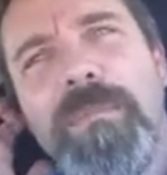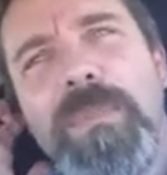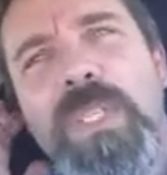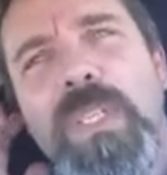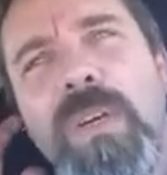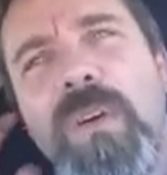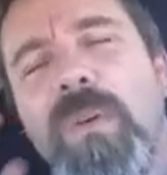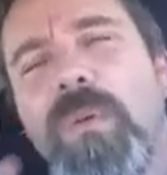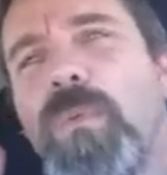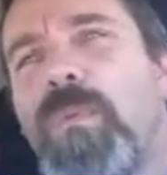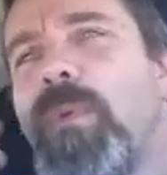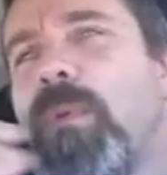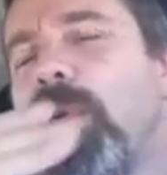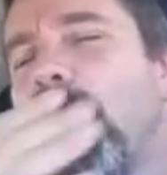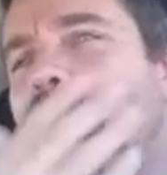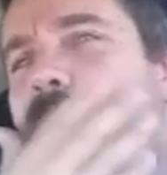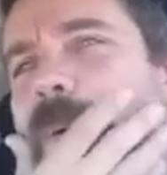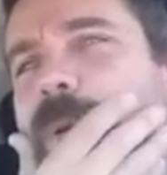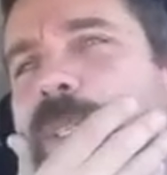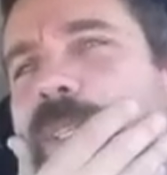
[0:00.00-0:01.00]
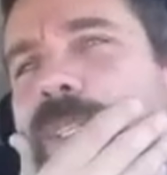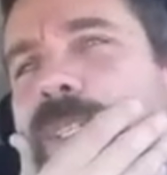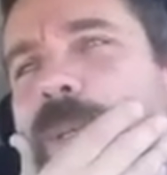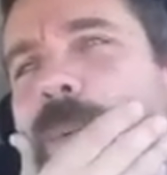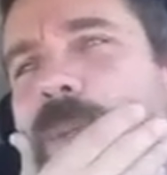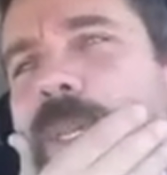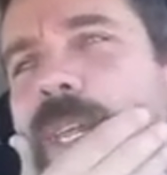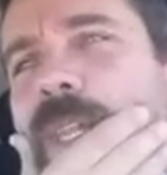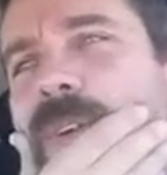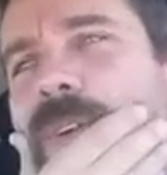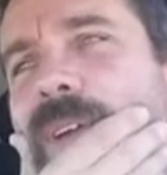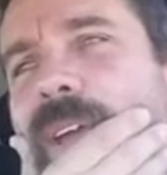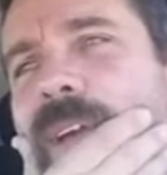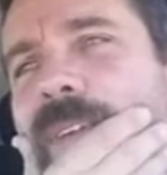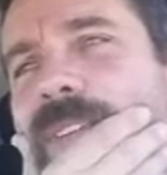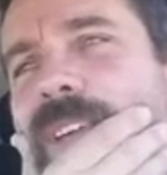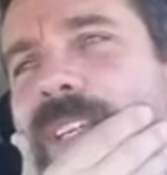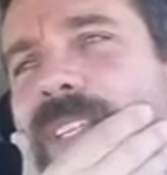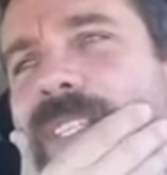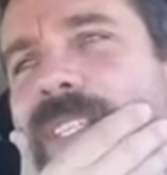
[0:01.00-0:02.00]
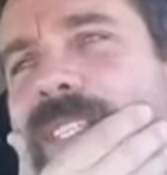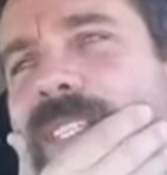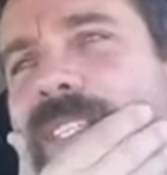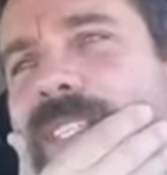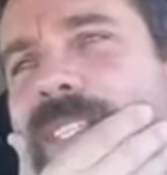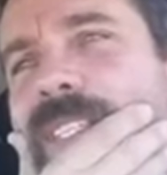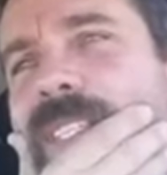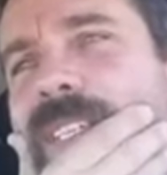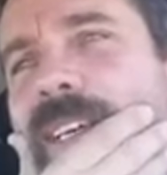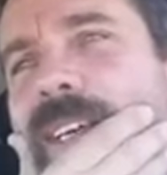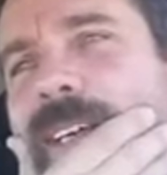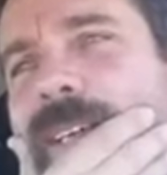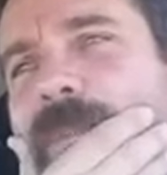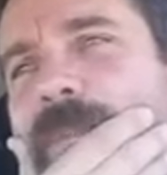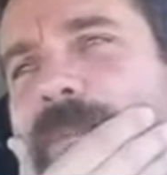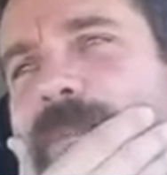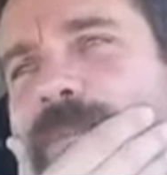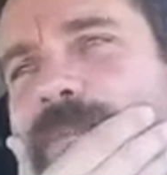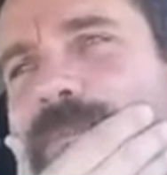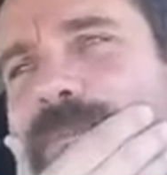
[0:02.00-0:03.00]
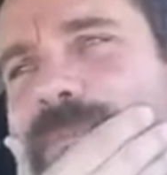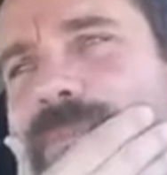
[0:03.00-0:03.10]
so what was it? Some of the other evidences, I'll